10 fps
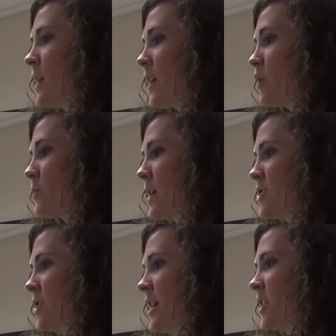lateral
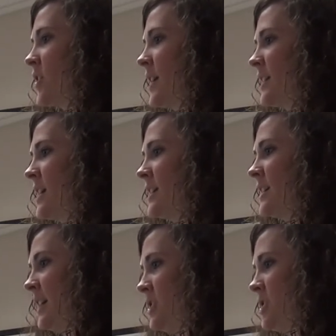pressure and correct
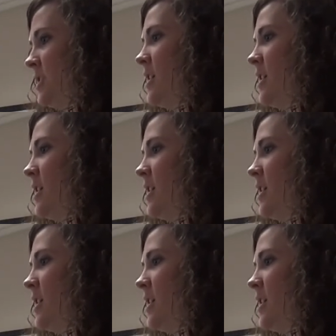angulation.